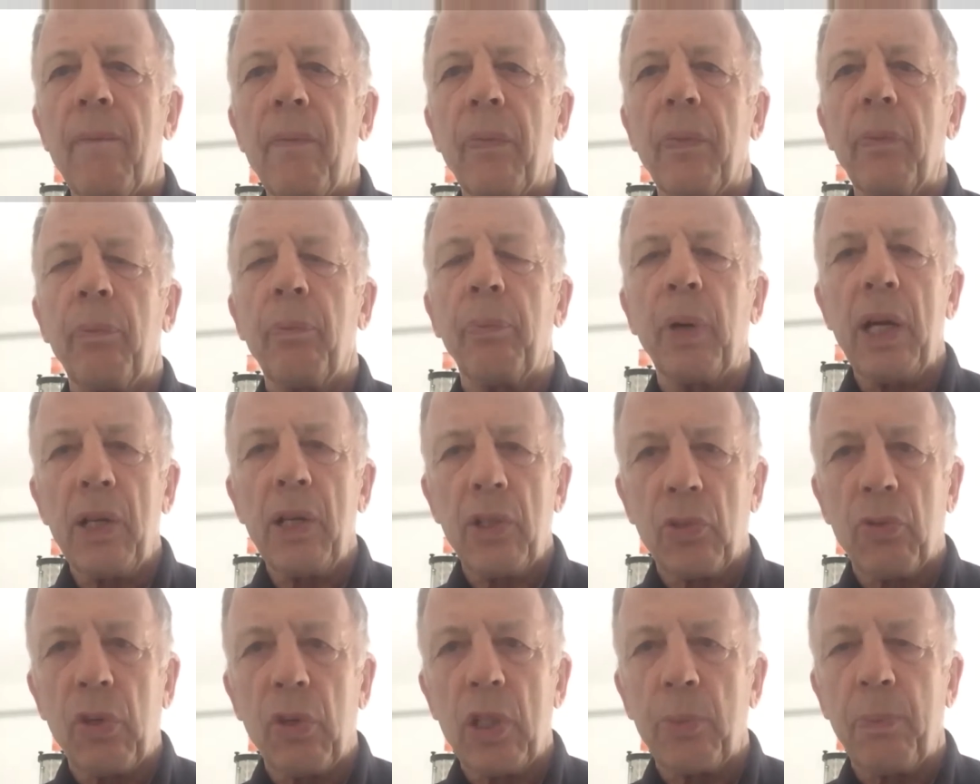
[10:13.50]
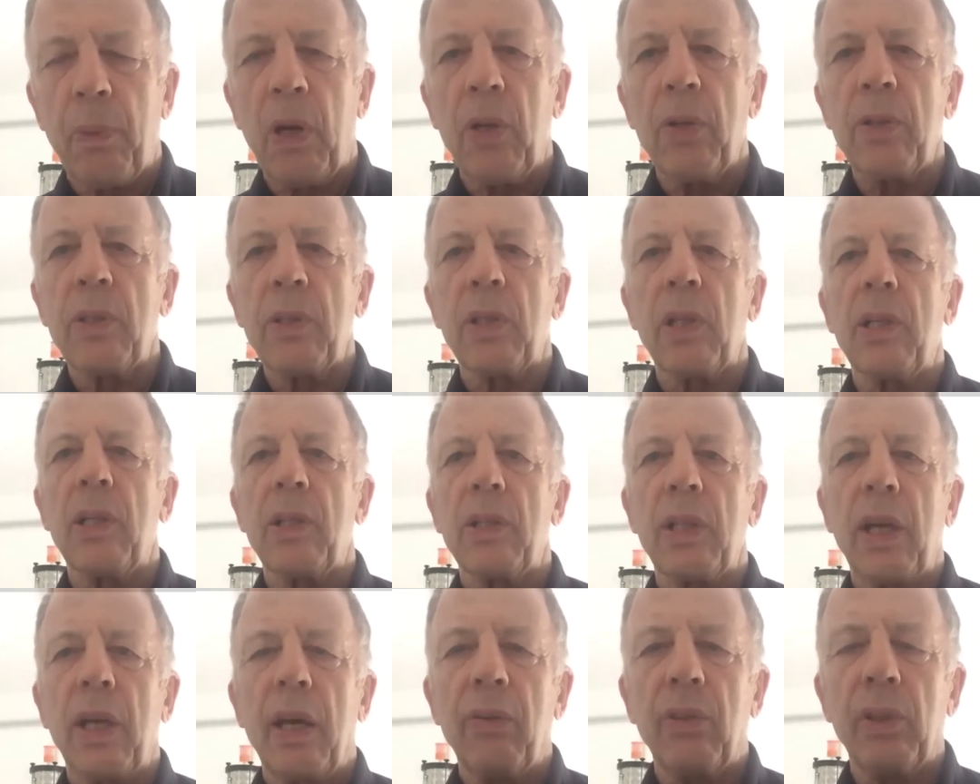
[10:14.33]
press
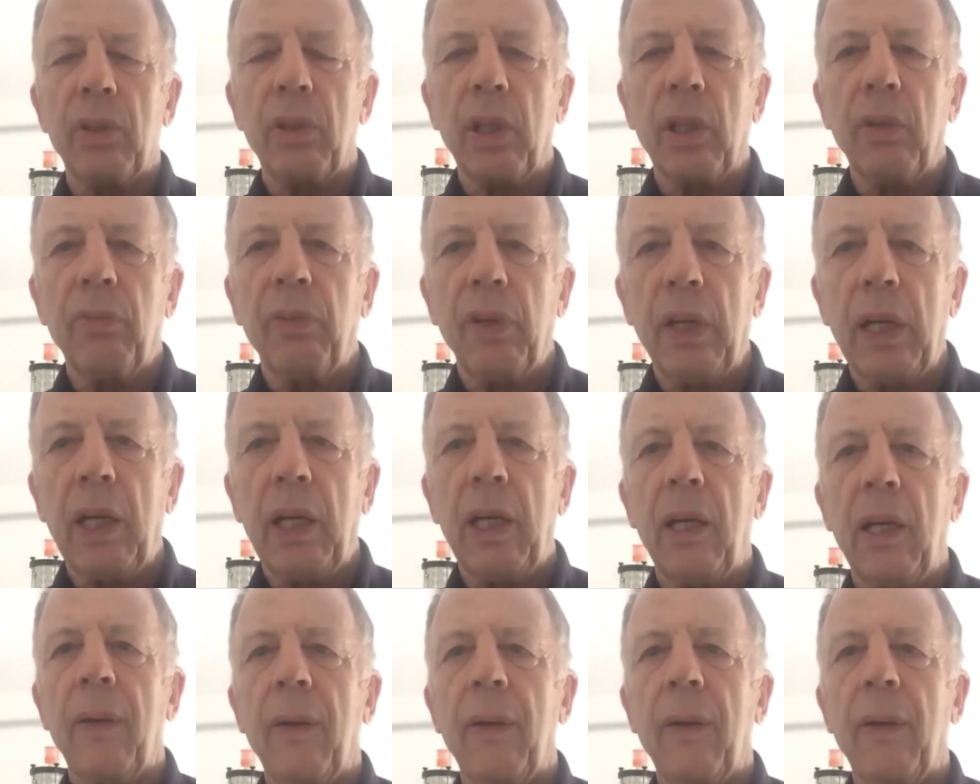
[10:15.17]
responses and the TV